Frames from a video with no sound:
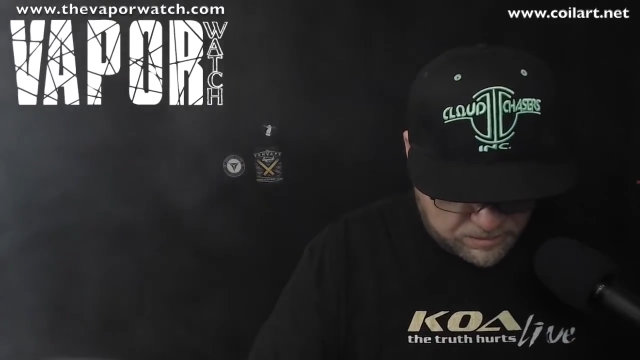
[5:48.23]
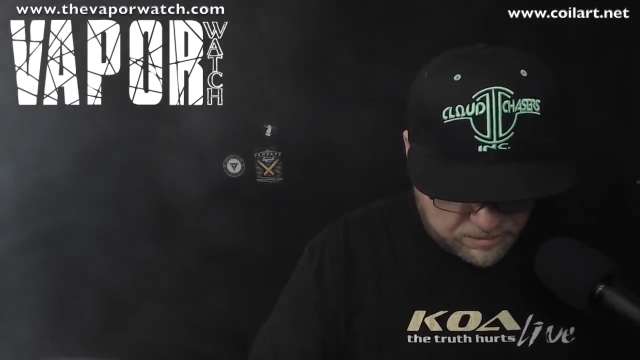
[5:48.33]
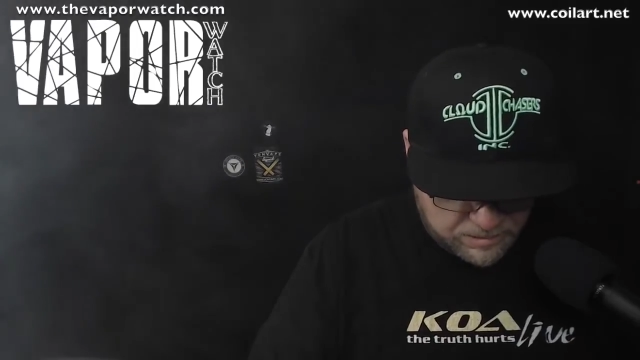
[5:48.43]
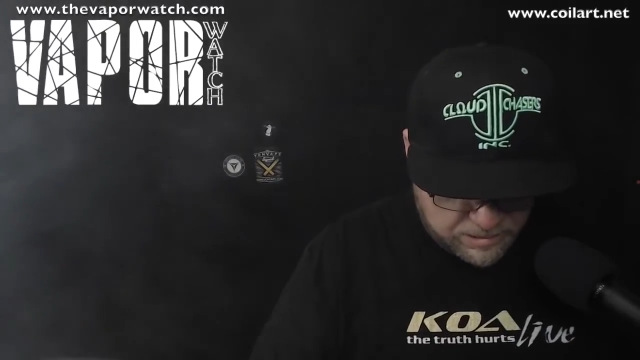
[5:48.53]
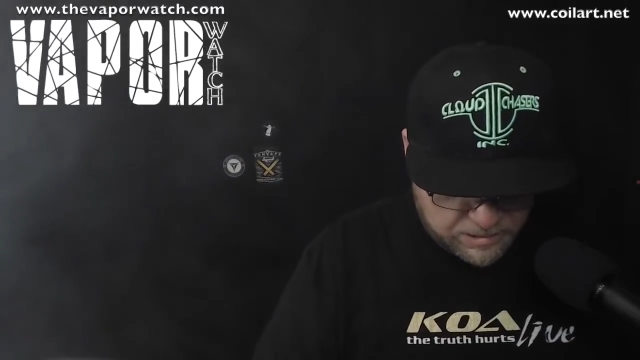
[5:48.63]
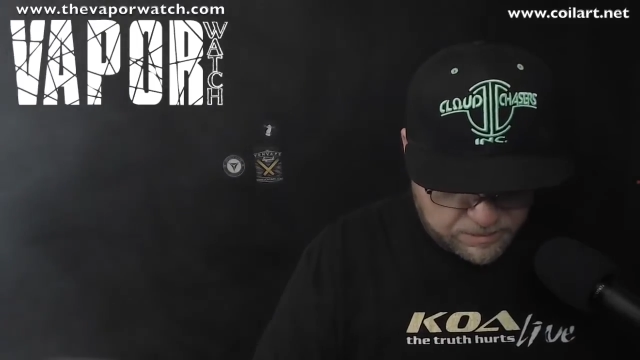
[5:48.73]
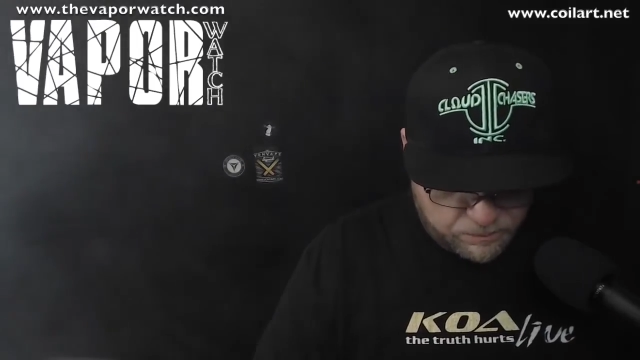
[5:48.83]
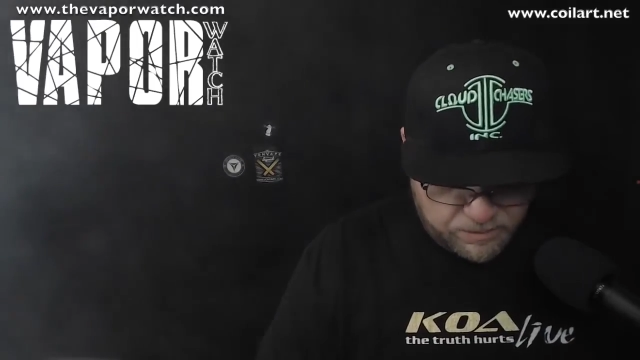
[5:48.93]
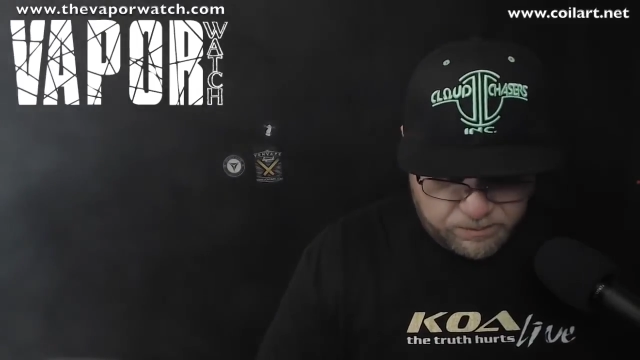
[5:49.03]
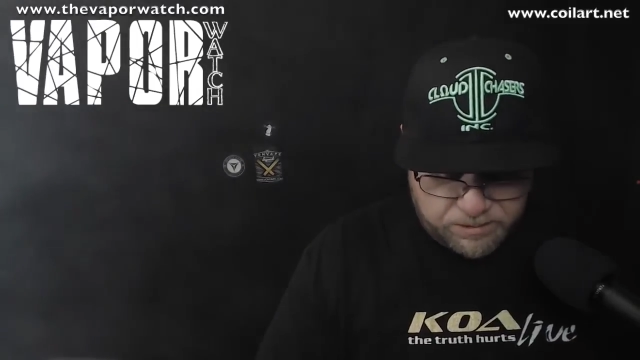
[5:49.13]
And
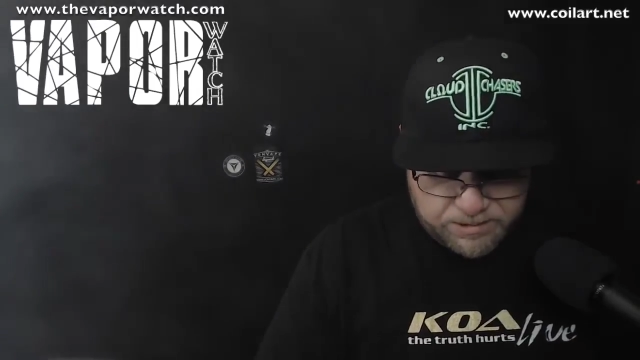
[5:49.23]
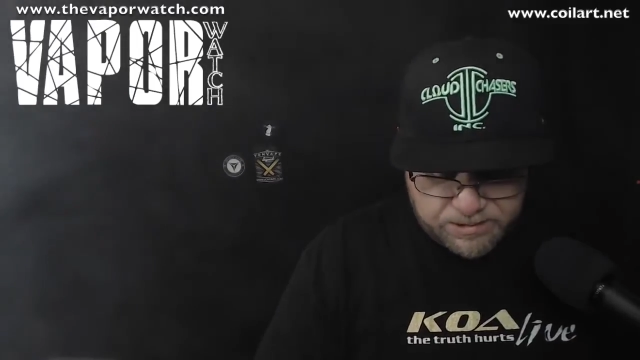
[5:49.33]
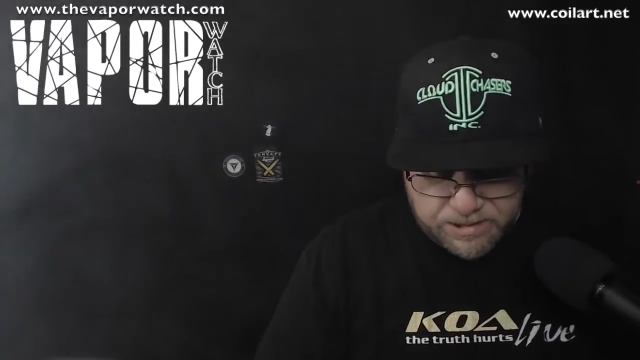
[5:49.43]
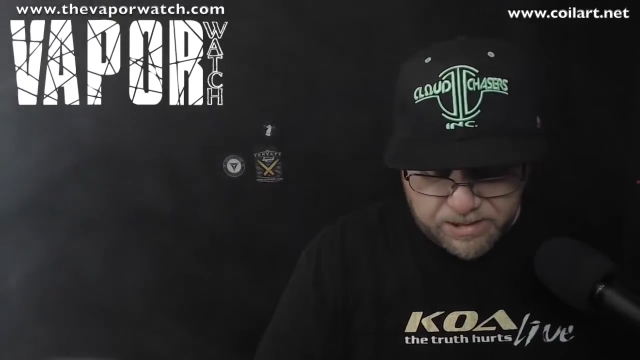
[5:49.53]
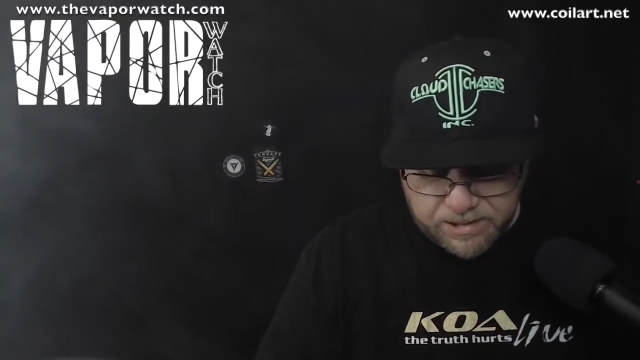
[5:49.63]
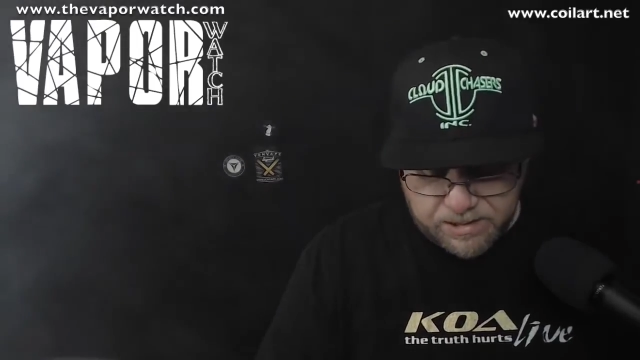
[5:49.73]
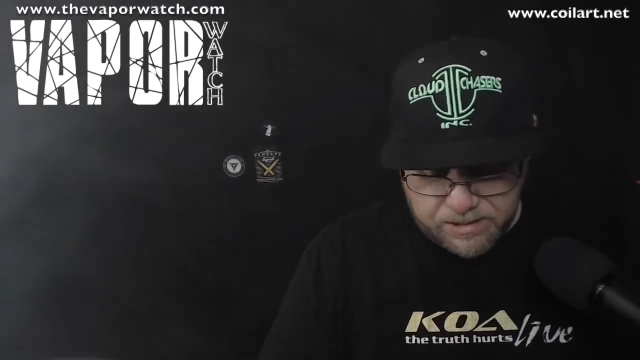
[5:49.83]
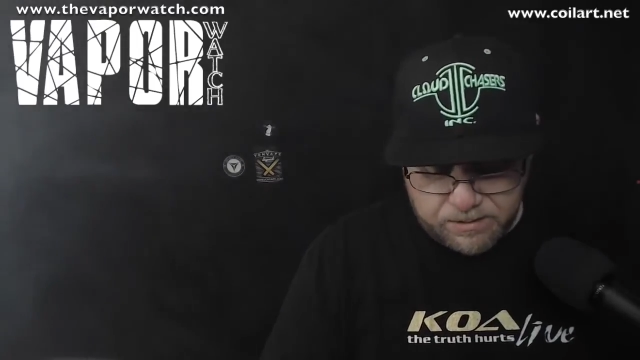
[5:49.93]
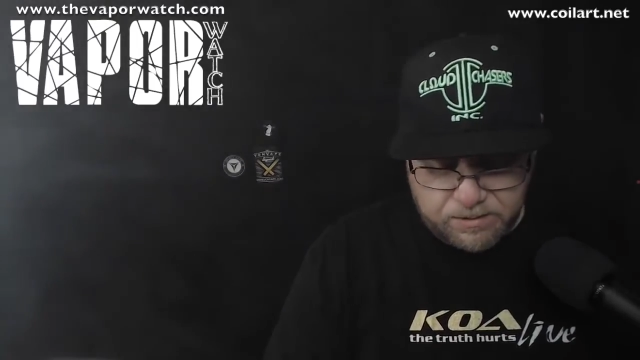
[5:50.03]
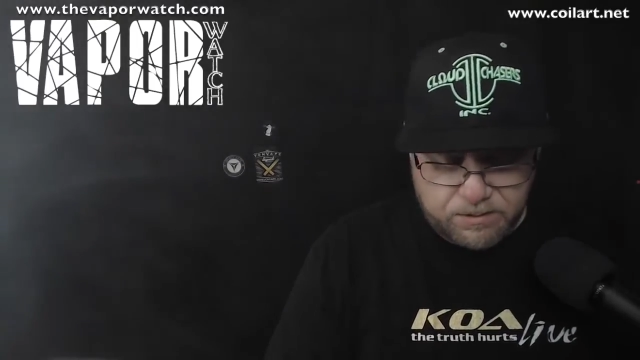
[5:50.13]
we will see.
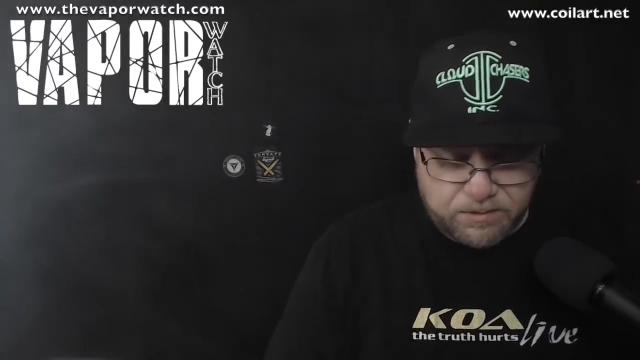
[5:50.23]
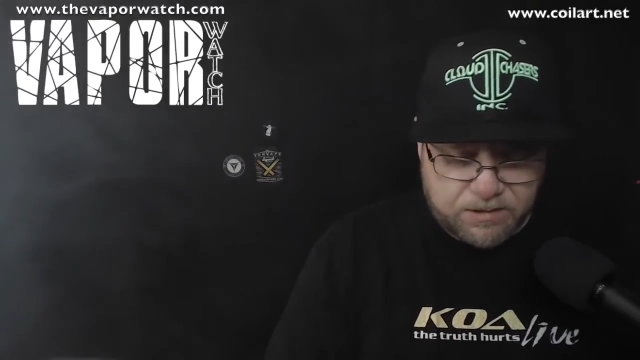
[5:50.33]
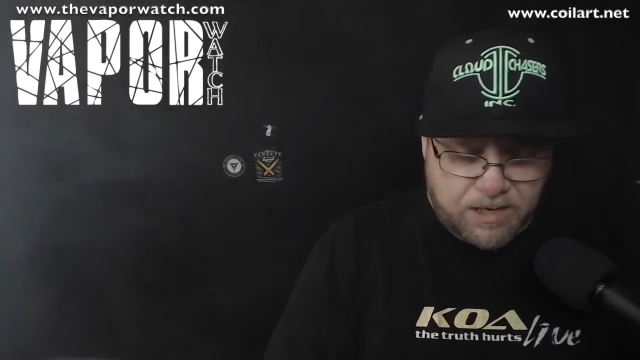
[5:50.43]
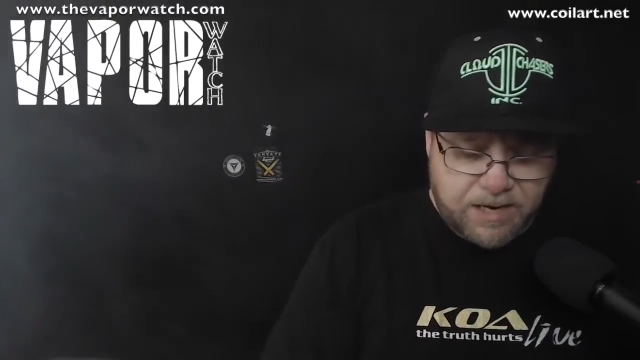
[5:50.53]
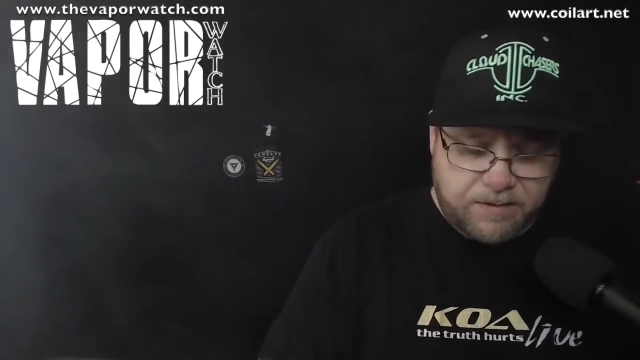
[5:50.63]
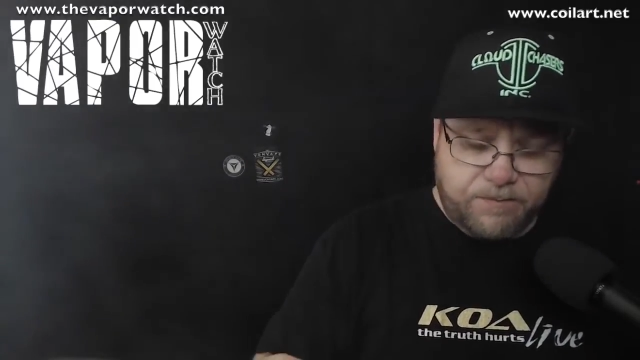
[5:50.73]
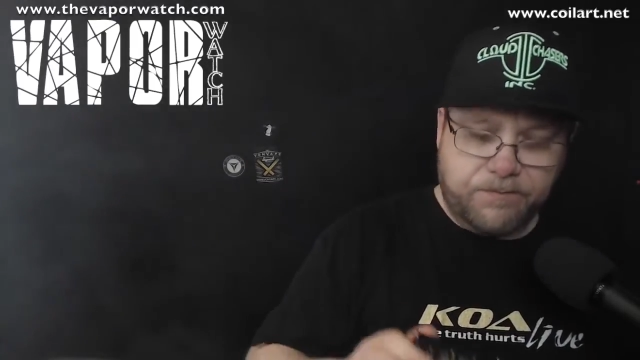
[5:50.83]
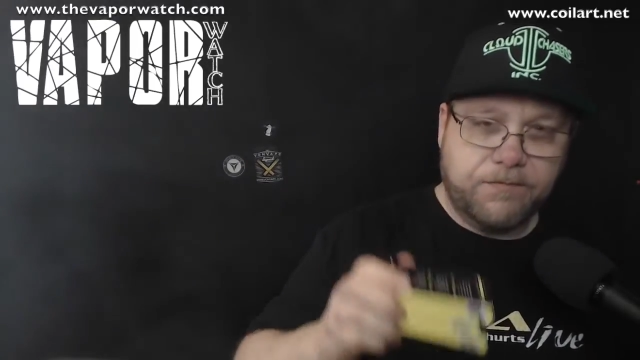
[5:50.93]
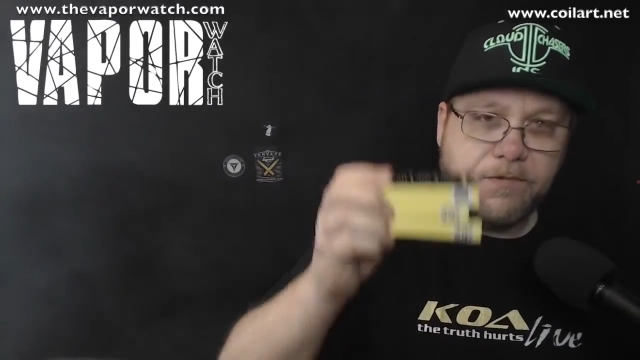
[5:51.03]
And there's like